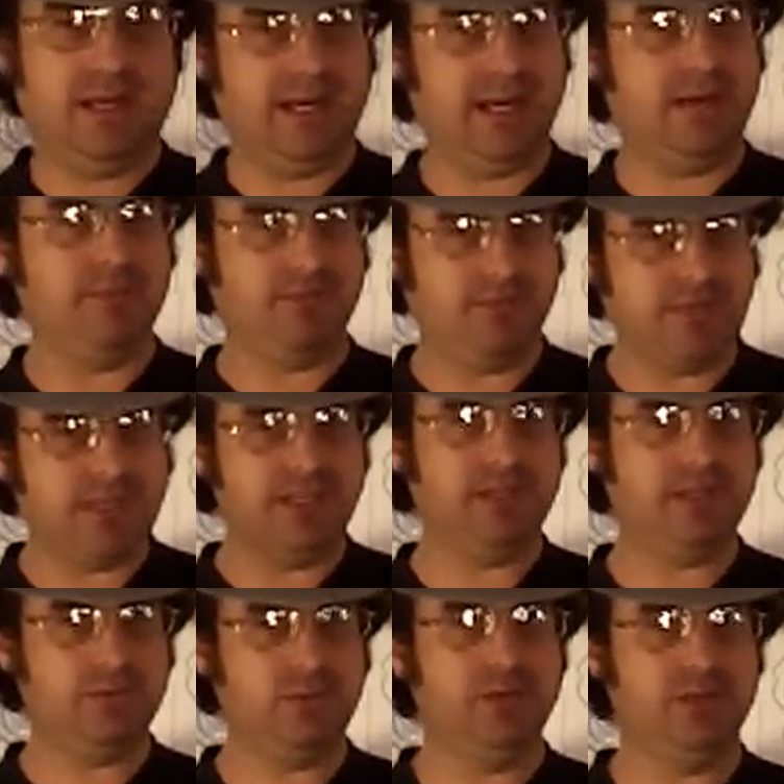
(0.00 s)
And I'm
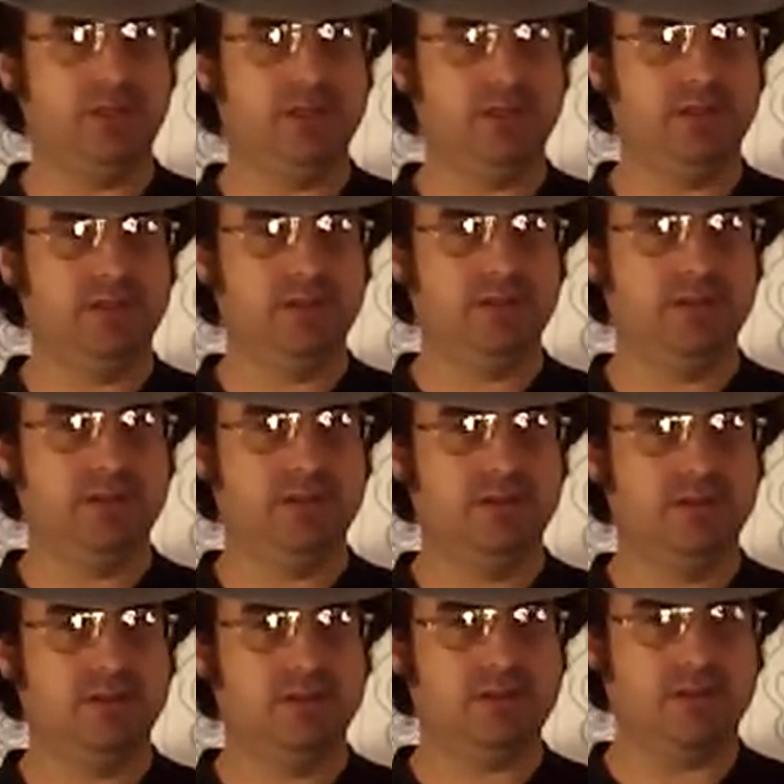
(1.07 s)
thinking it would.
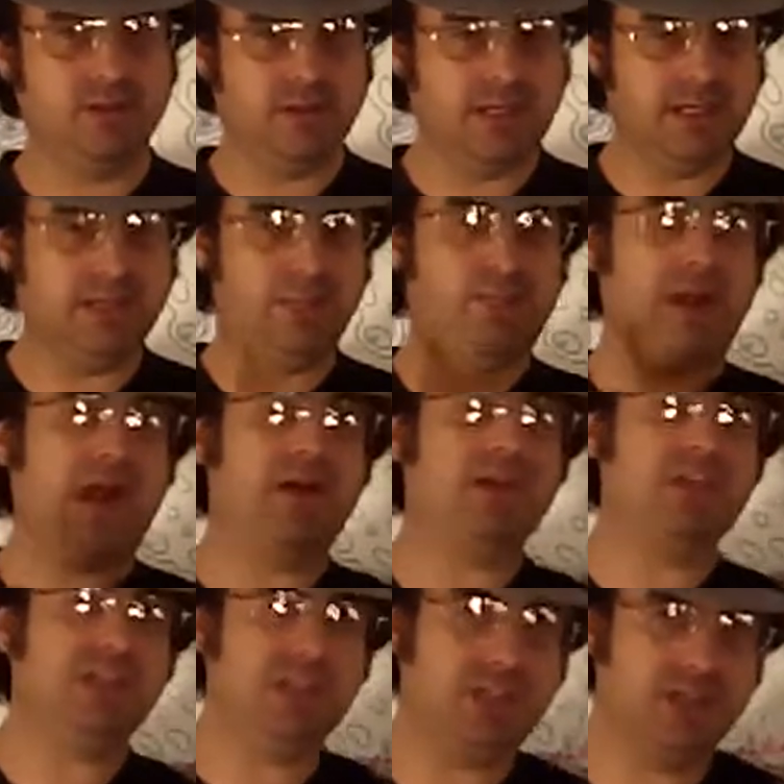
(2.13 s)
So in
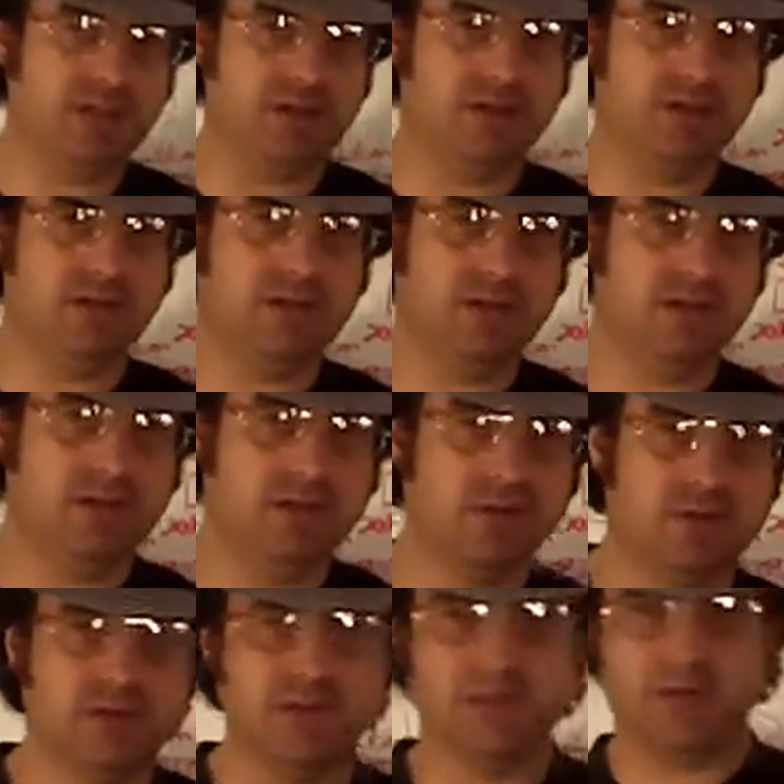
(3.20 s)
about a year
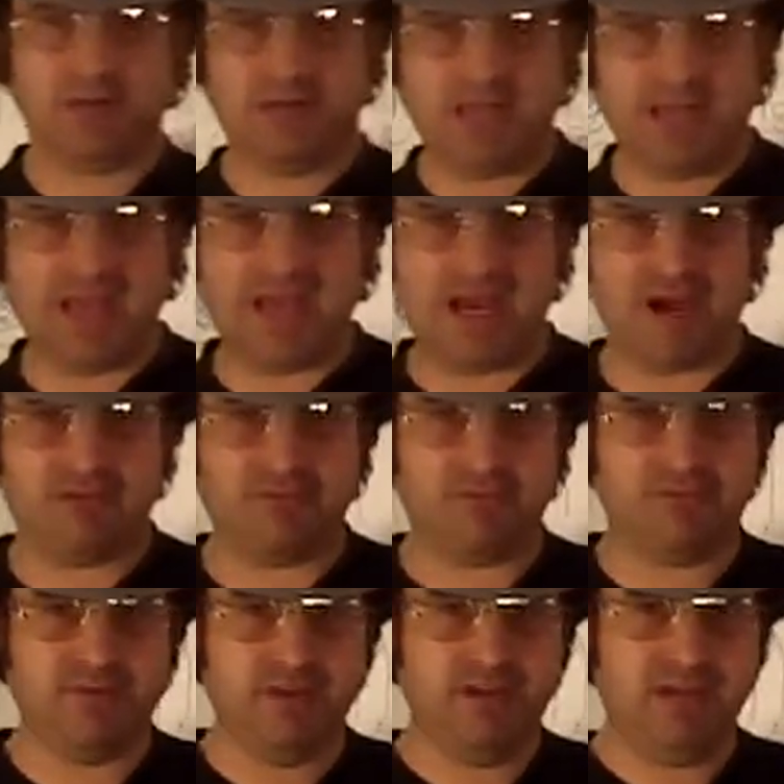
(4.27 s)
or a year and a
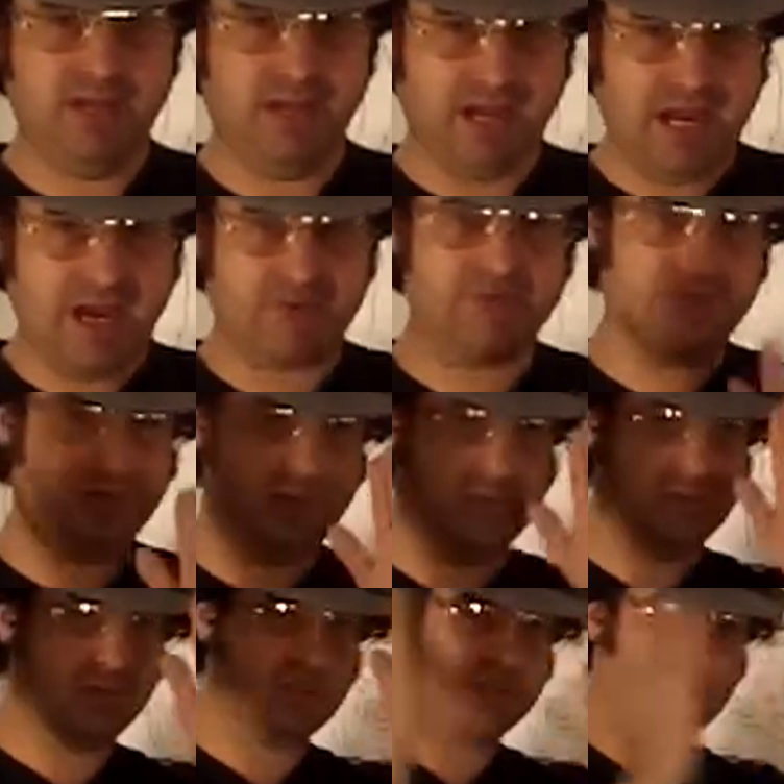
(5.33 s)
half after
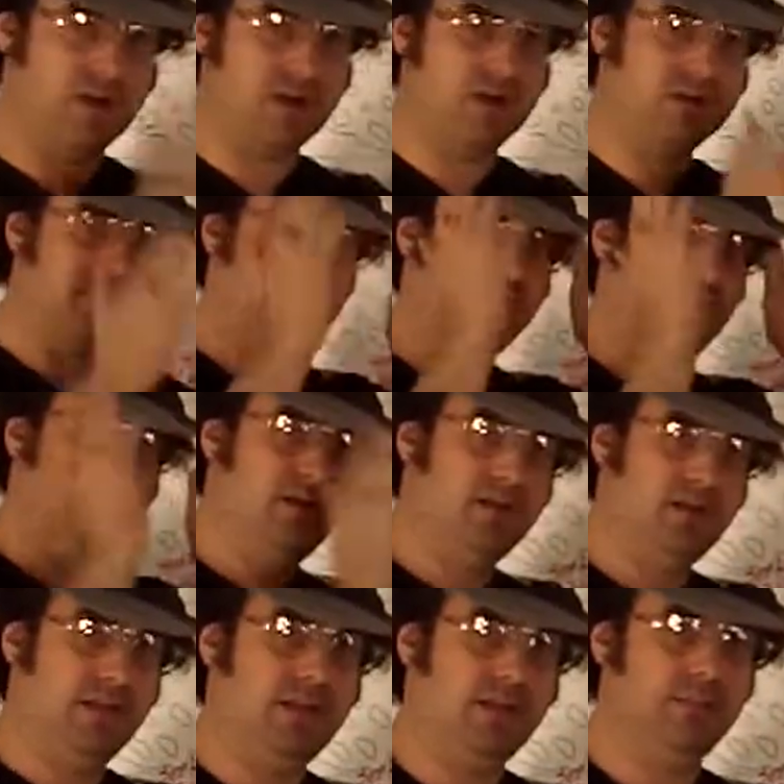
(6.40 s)
you start
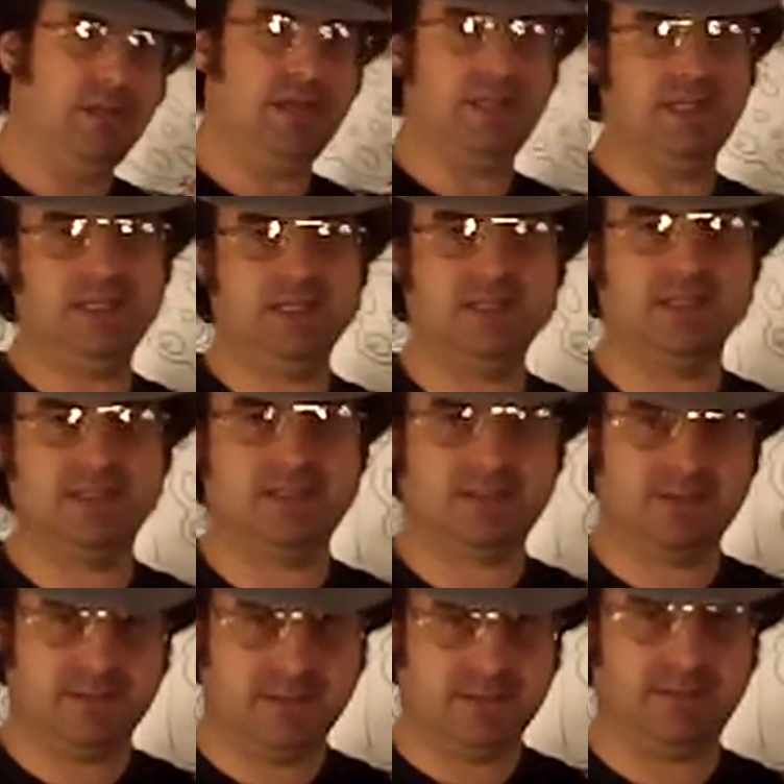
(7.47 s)
emitting
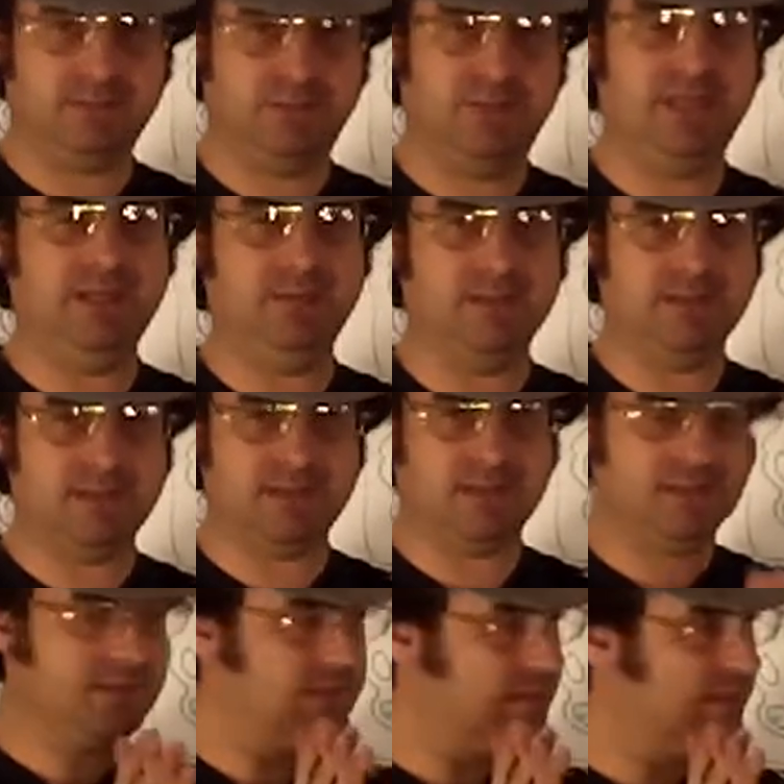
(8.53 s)
this beam,
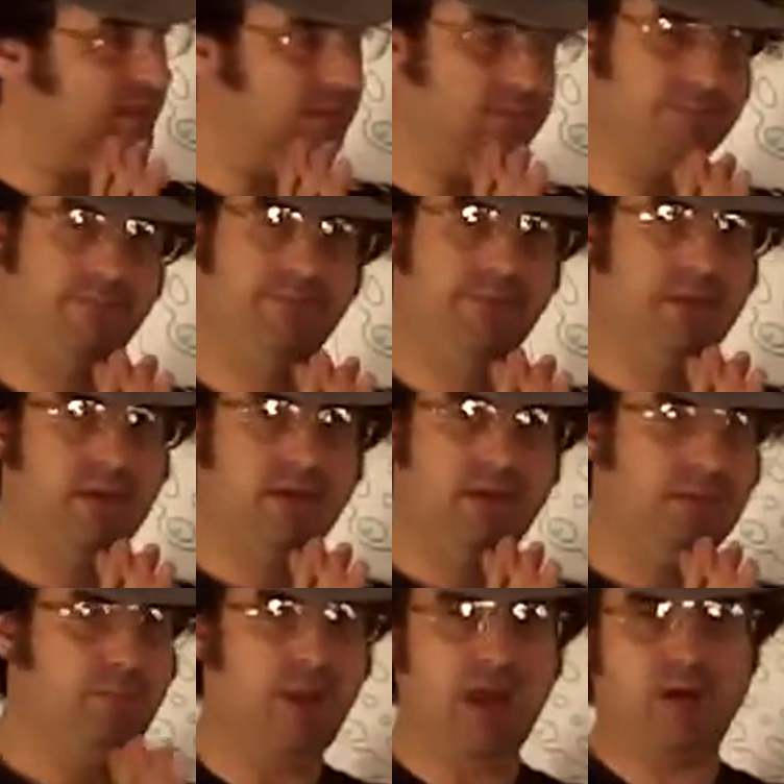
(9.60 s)
this
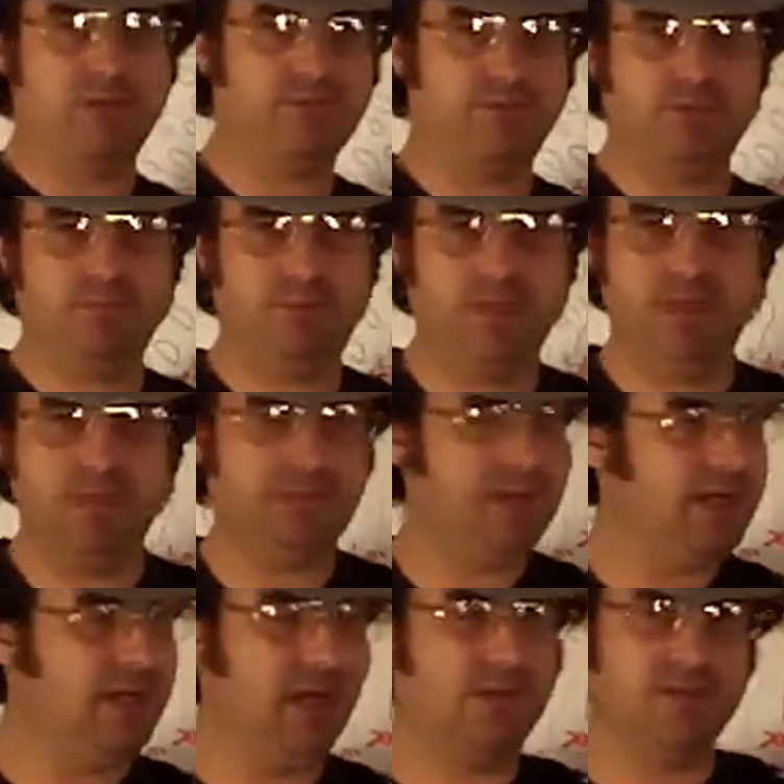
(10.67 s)
powerful beam
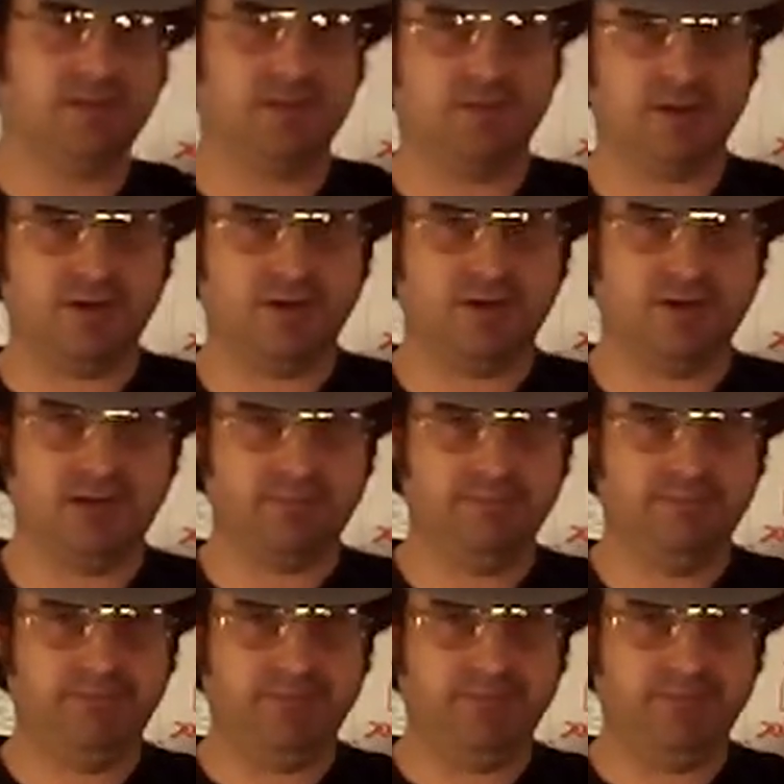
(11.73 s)
at Alpha Centauri,